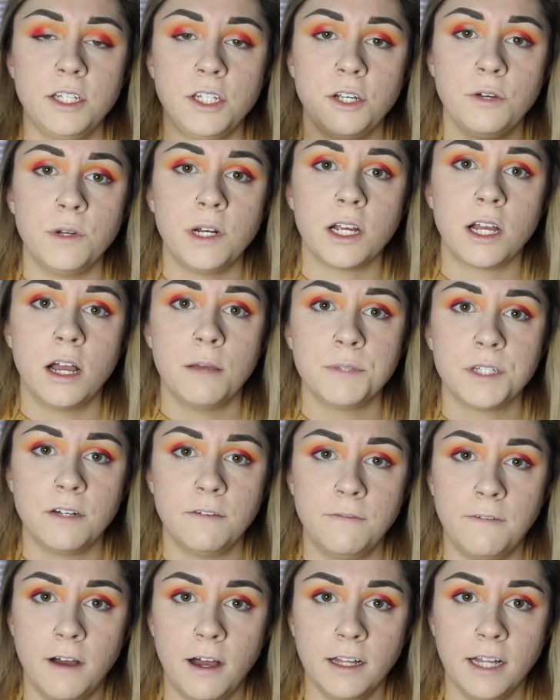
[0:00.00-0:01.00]
do when it comes to
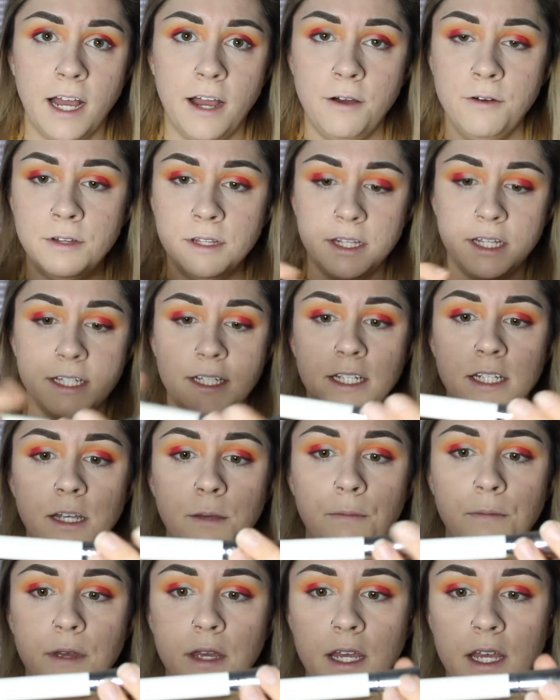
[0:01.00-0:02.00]
fallout, this is
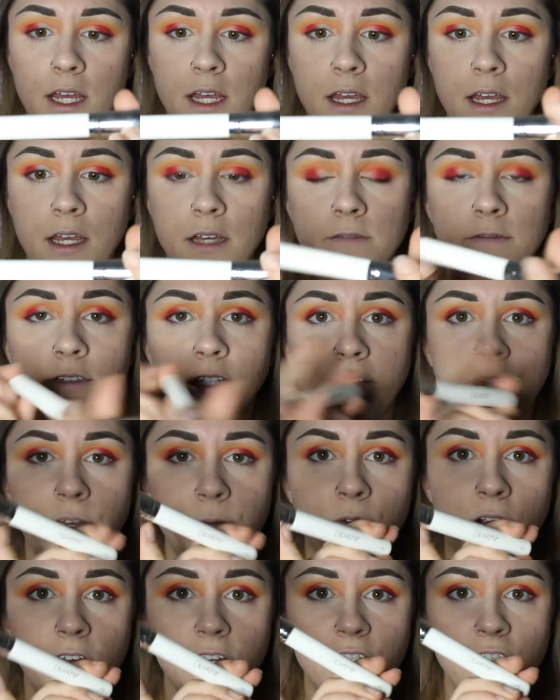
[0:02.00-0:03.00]
a big fluffy
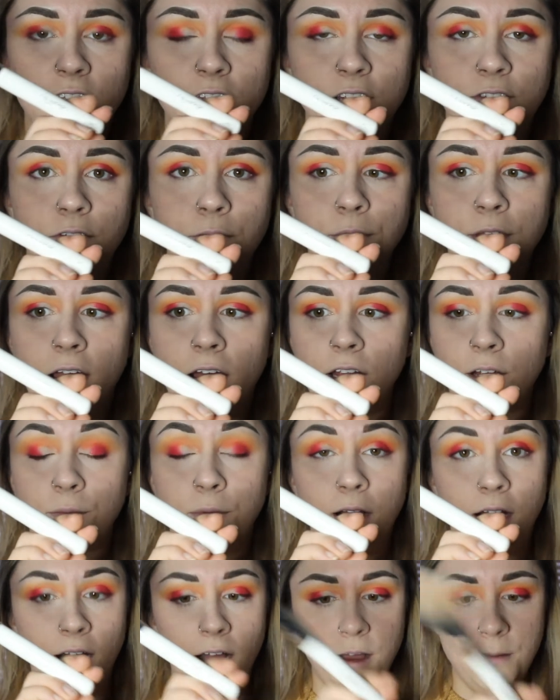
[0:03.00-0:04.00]
brush. This is from
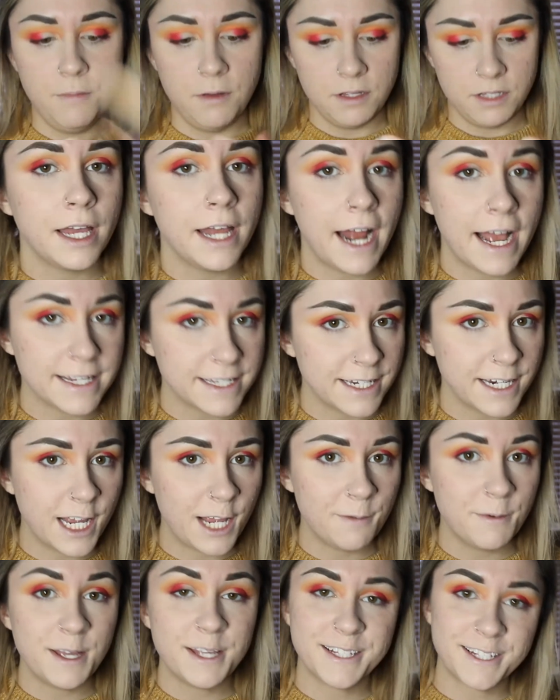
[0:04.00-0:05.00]
Colourpop. It has a
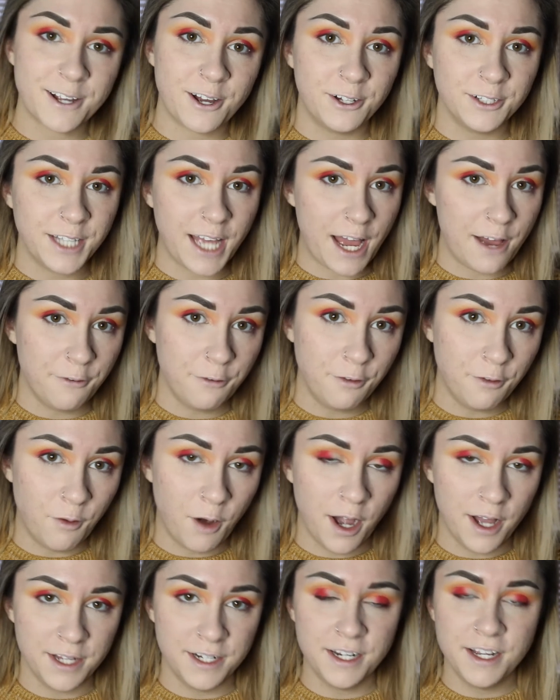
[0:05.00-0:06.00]
name. It's called
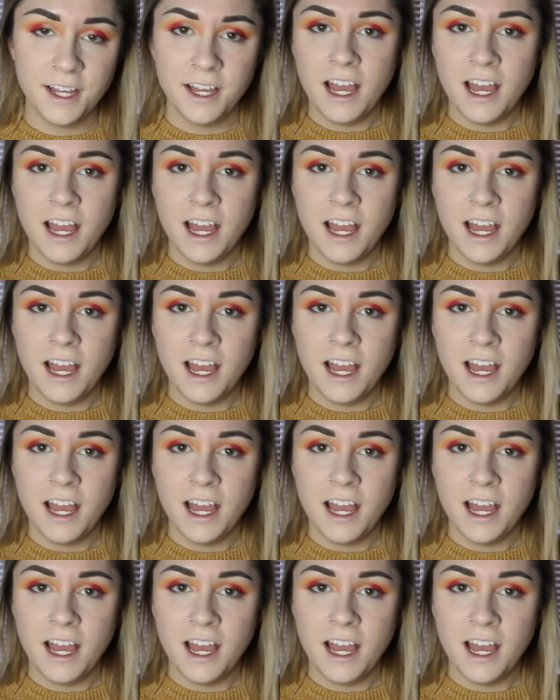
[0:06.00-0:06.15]
F1.